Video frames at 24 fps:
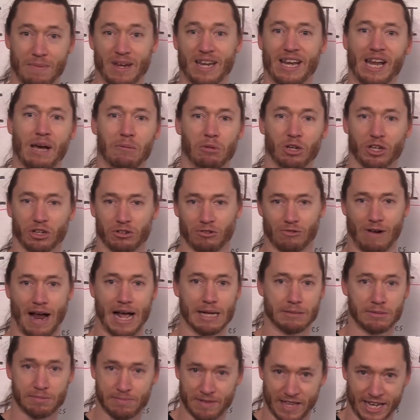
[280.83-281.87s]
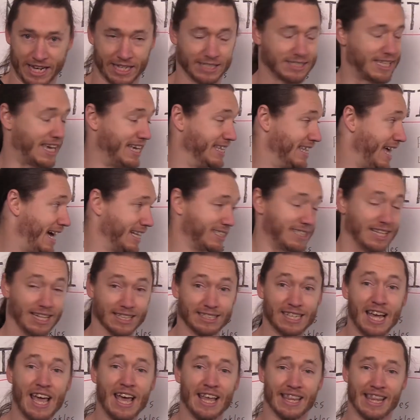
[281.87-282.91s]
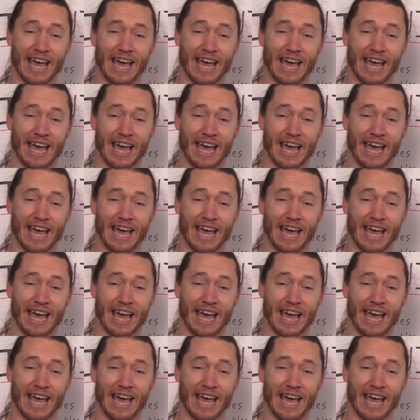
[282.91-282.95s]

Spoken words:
being able to grasp things and that such.